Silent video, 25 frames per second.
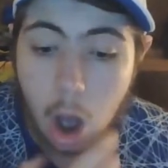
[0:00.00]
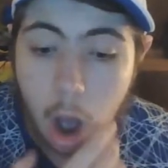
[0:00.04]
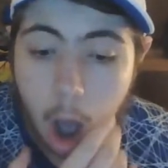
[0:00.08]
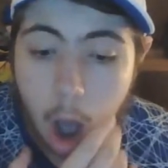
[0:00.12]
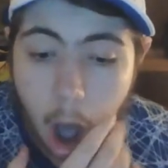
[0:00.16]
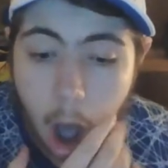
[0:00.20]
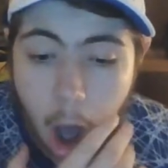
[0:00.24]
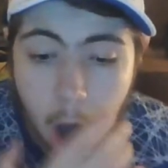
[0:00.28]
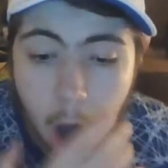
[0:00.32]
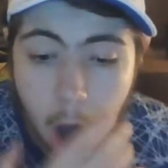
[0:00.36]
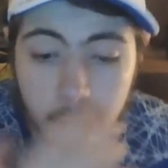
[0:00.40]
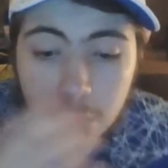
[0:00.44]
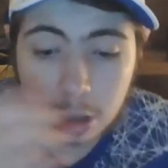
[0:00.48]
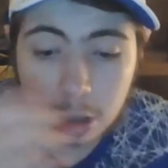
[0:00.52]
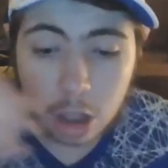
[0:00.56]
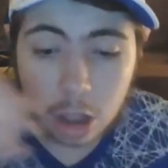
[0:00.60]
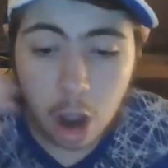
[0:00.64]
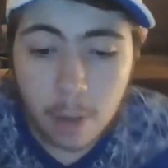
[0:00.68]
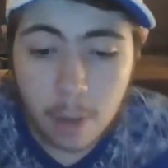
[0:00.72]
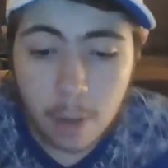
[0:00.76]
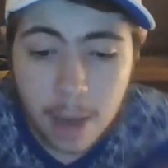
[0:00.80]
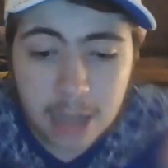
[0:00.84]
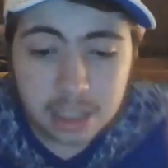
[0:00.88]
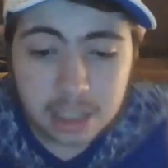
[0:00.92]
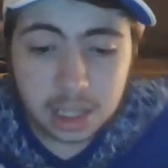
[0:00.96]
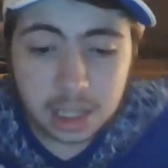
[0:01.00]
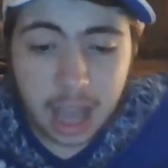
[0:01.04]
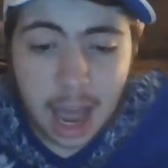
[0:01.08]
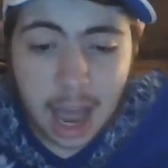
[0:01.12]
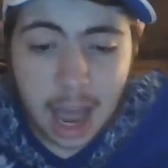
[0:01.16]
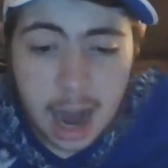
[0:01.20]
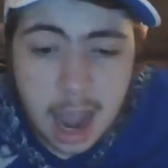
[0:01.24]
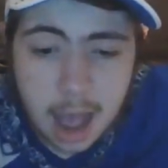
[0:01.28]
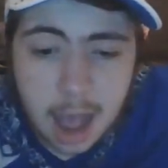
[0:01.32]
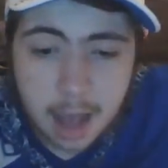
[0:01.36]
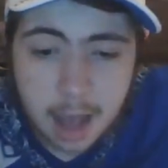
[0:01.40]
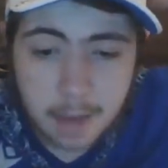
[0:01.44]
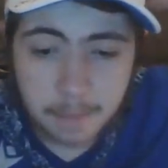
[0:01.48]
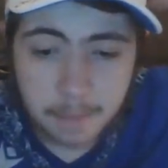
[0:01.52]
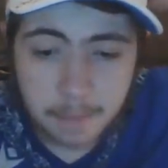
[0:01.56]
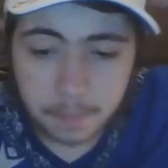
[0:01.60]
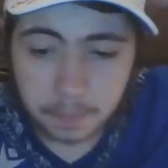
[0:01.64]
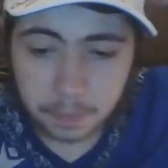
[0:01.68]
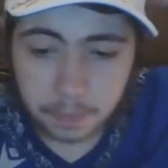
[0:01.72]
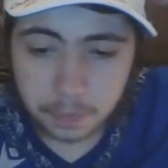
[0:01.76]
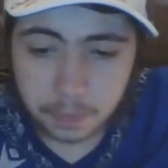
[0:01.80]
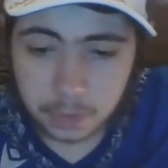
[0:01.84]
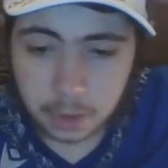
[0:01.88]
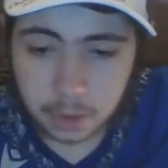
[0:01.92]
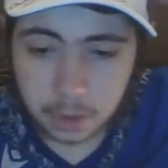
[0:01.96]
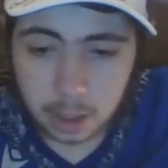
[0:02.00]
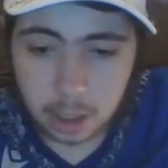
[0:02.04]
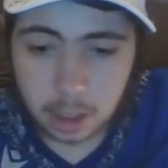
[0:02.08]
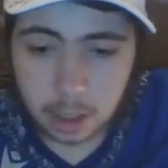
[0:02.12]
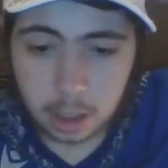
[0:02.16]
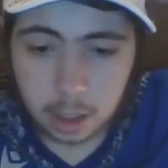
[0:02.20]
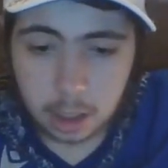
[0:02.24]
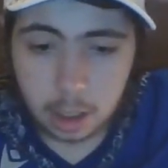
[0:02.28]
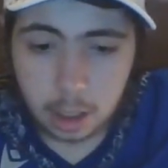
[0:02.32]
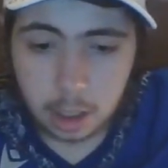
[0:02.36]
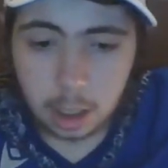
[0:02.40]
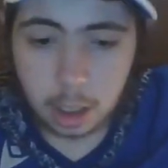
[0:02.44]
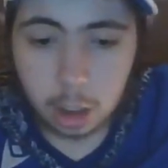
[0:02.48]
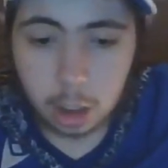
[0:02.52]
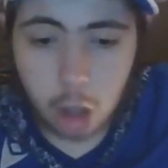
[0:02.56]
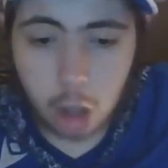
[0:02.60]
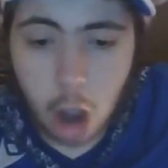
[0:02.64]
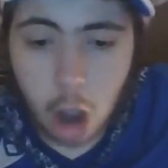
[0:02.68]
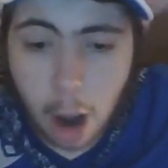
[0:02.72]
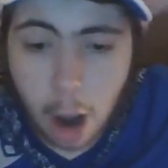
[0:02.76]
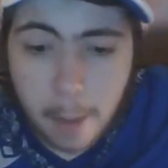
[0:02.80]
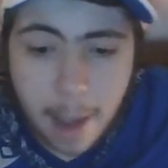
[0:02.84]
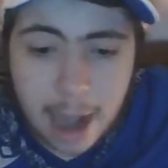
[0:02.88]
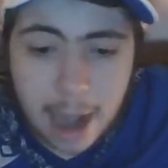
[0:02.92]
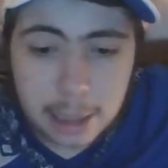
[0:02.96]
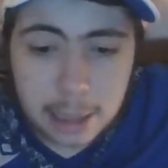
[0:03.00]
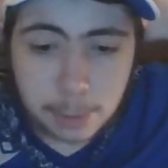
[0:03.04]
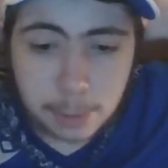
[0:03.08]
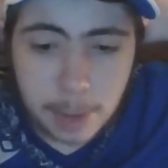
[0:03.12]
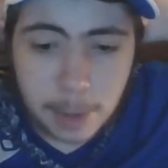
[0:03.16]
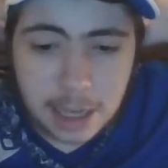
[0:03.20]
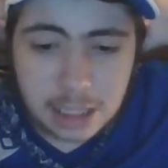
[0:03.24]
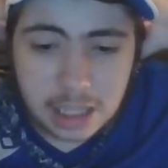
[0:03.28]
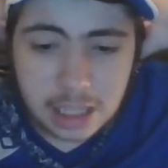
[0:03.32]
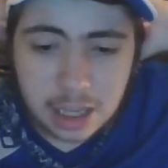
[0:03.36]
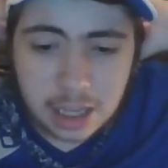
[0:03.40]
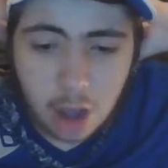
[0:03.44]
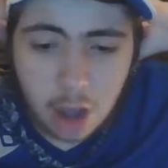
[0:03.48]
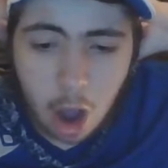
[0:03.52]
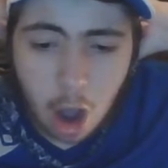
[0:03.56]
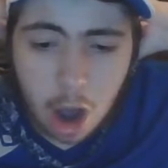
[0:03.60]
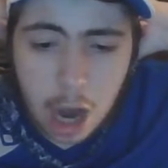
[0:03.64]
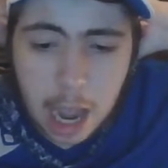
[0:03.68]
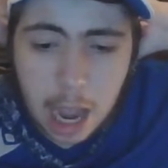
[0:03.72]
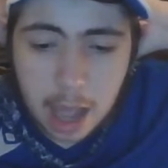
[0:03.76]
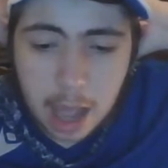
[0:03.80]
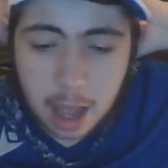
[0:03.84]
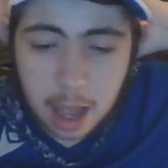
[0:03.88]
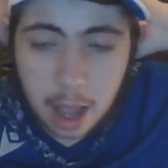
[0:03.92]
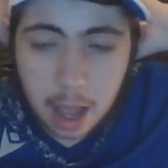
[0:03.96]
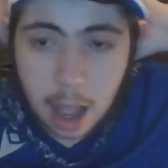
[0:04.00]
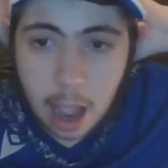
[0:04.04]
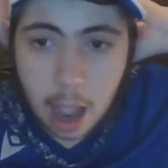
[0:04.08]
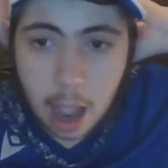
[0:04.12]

Oh, did Lomax get it? Lomax thinks he got it.